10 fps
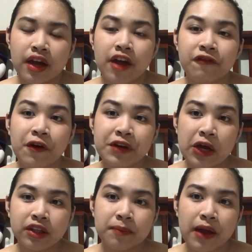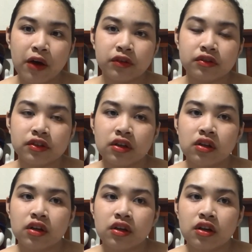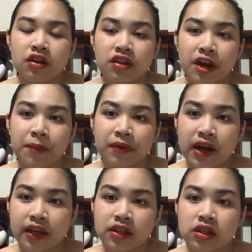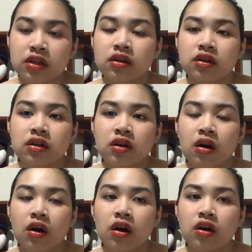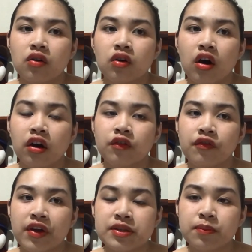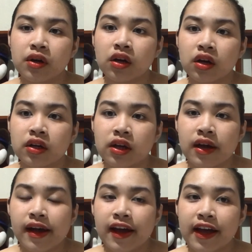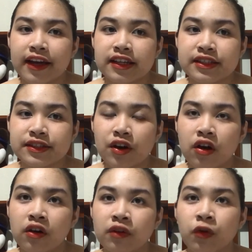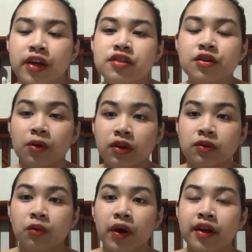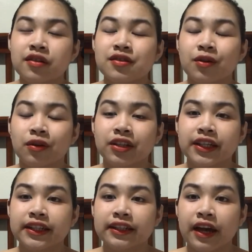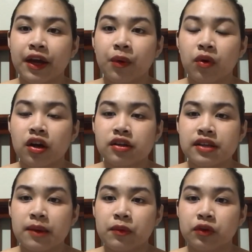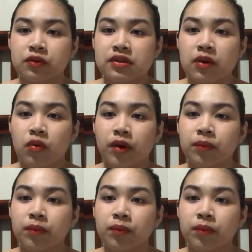found out about their brand on Facebook. I saw, while scrolling, I was able to see one